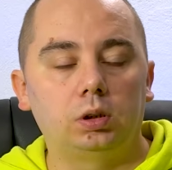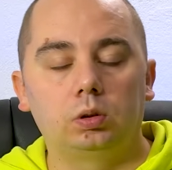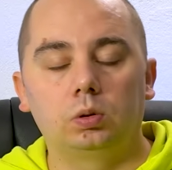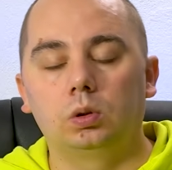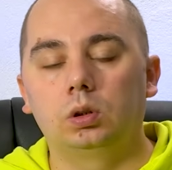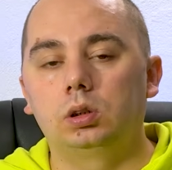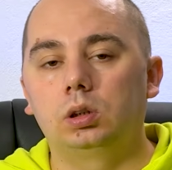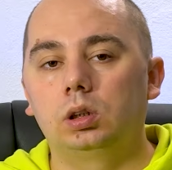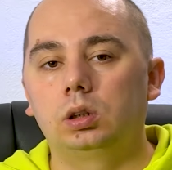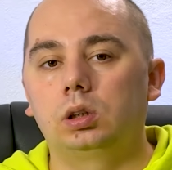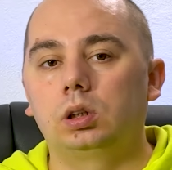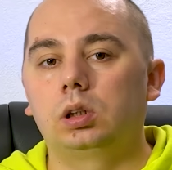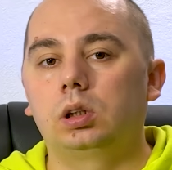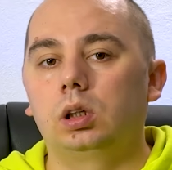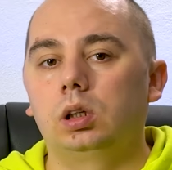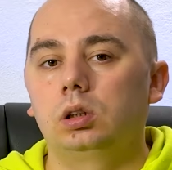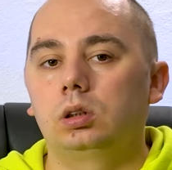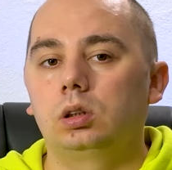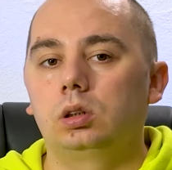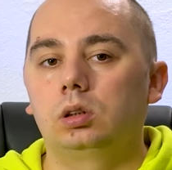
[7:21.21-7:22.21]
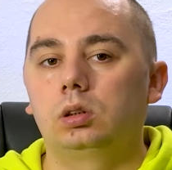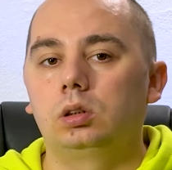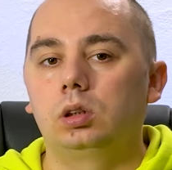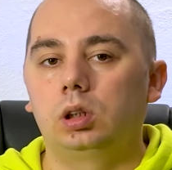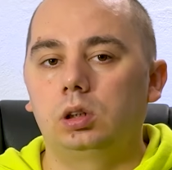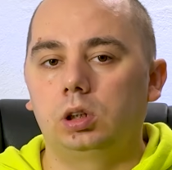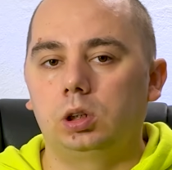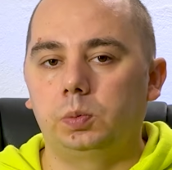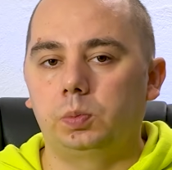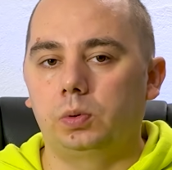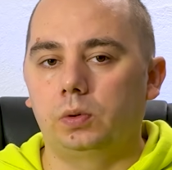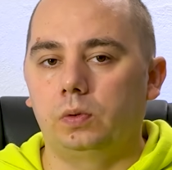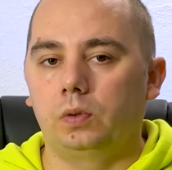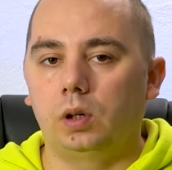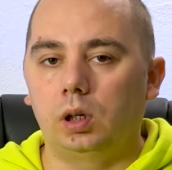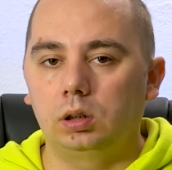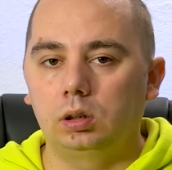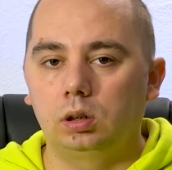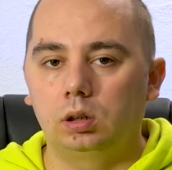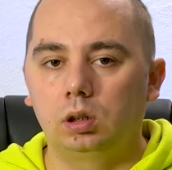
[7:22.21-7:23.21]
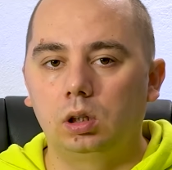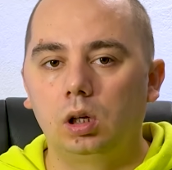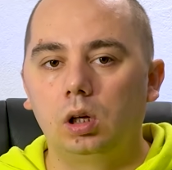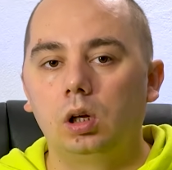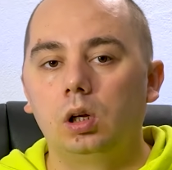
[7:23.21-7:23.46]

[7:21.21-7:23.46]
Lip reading: to a dedicated DNS provider